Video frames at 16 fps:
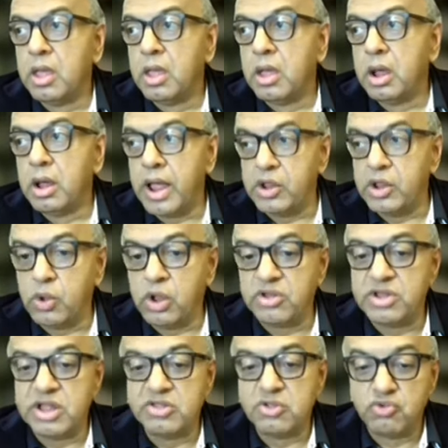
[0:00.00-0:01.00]

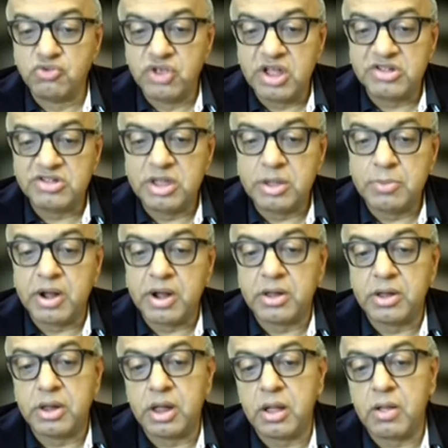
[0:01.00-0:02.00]
education has no GST, but
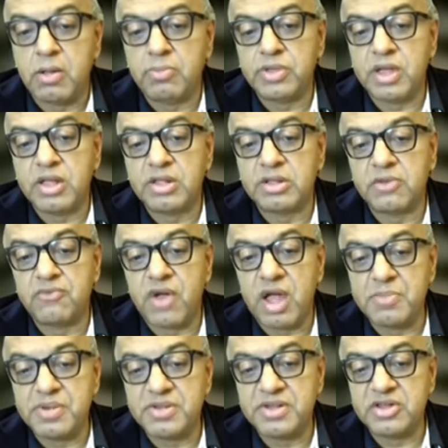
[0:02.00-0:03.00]
uh, there's a five
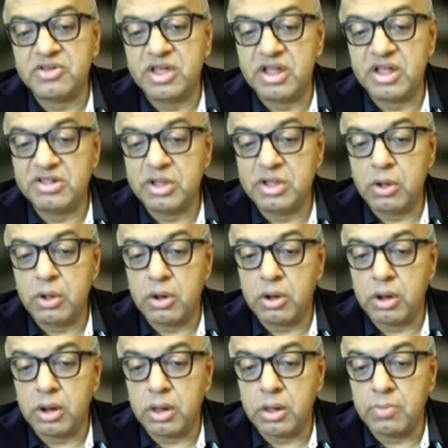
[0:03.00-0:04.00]
percent GST
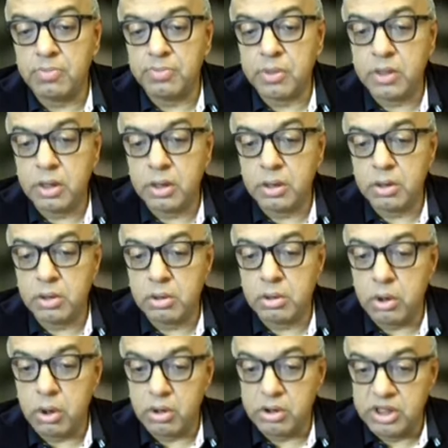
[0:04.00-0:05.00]
on um,
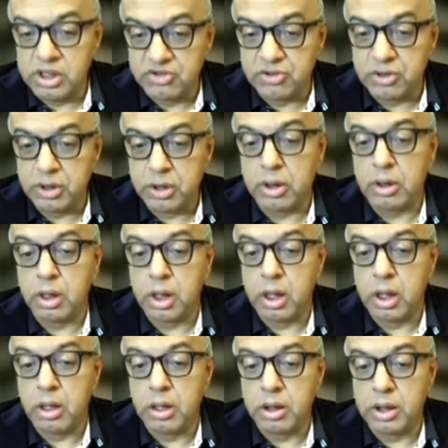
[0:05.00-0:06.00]
uh, on digital
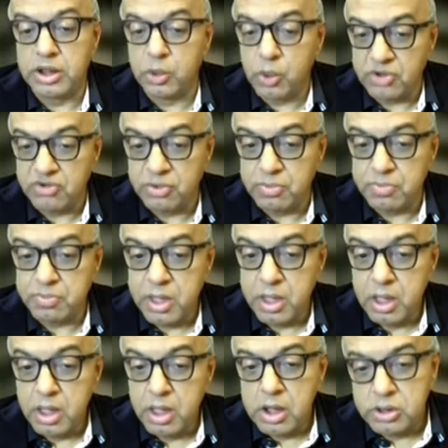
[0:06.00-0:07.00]
uh, education.
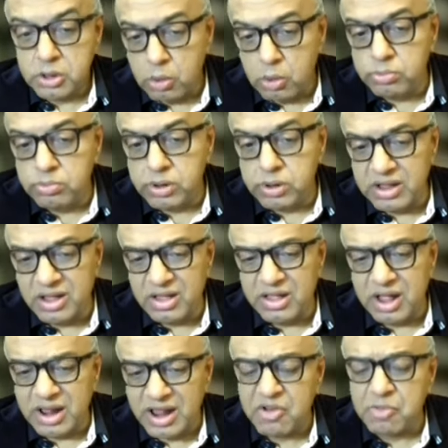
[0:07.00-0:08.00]
So a
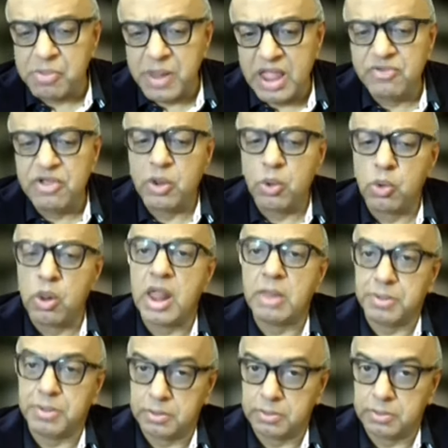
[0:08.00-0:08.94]
level playing field would help.